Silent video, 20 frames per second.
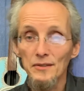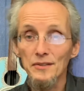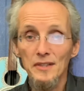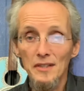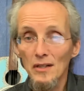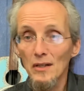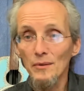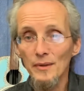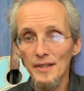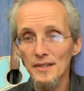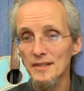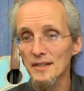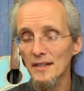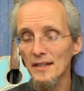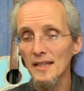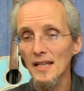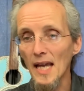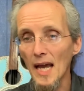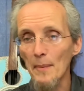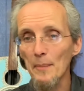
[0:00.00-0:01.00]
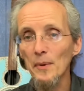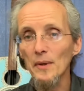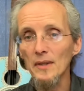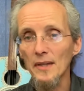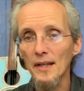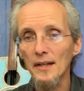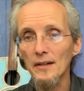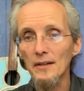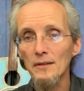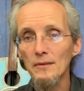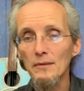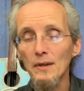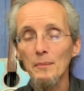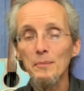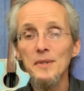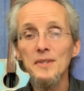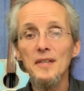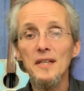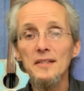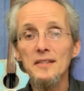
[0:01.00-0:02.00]
always, a capital letter
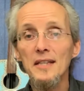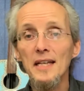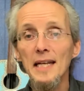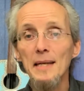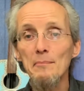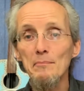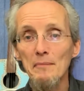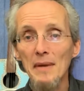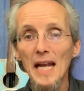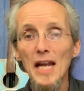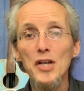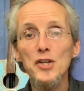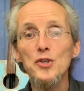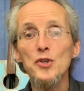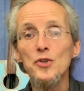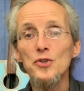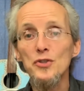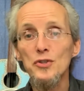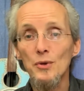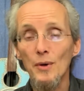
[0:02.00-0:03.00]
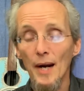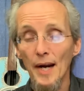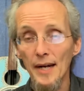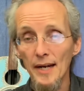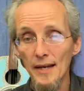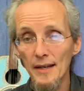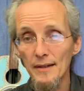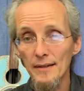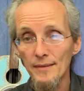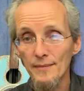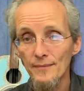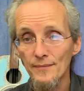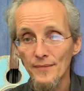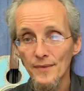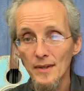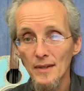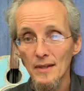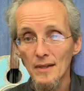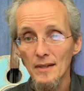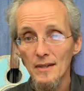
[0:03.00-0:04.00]
represents a major triad.
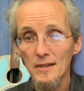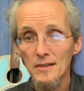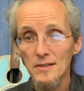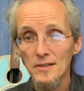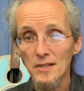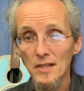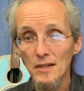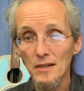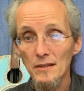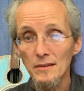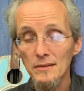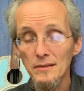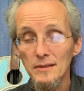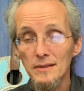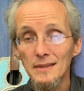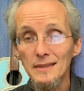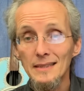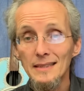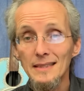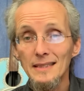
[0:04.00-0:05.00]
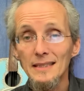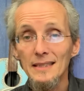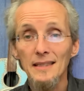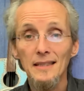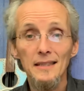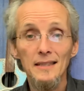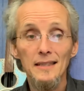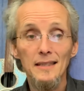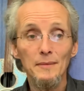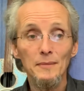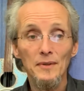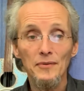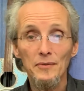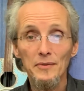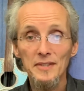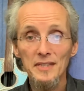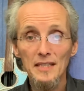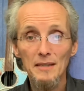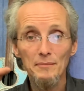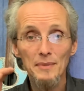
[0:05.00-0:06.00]
So if you
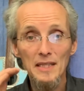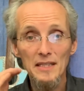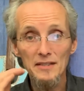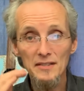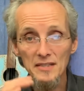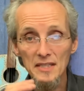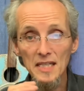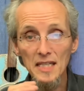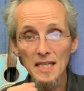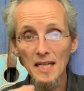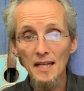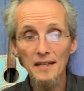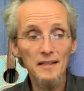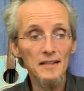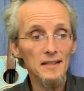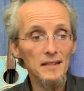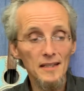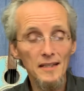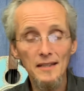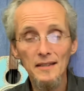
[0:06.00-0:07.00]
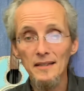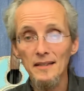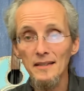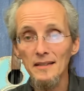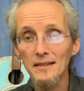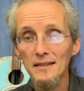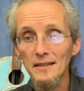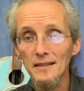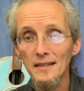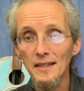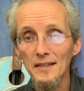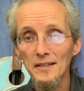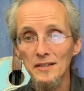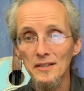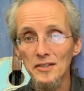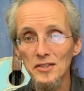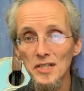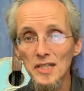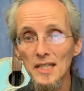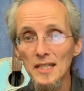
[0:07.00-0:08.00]
see a big C on the
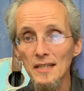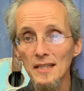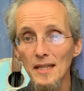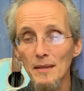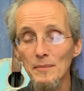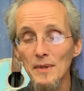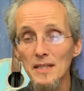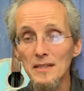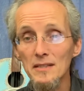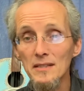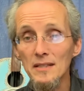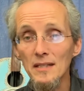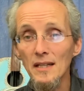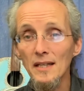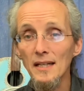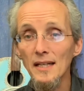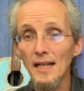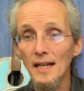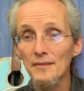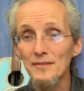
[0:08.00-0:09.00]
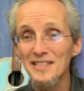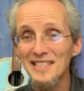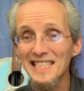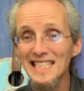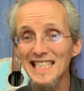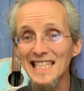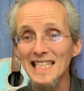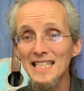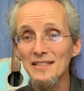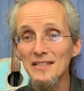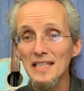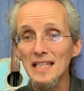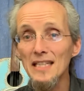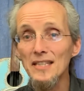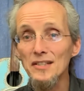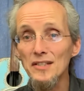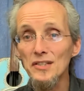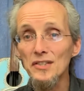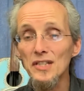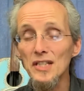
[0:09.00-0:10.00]
sheet, that means it's going to have C's,
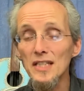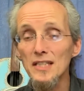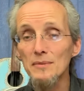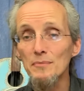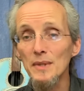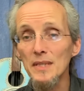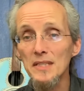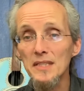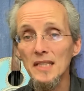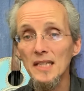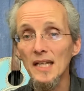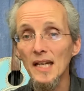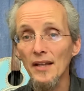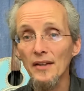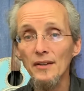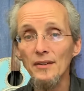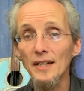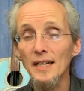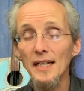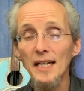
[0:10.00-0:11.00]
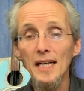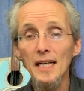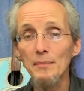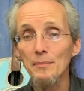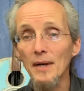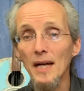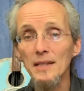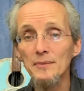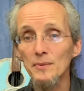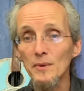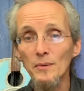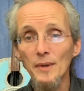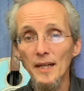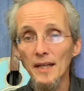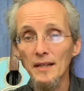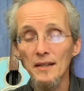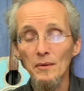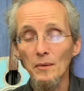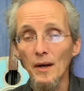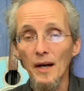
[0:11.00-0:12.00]
E's, and G's mixed together in any possible
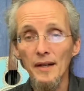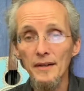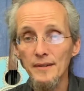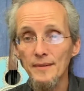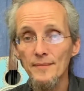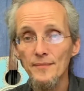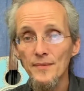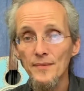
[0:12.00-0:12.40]
way they want.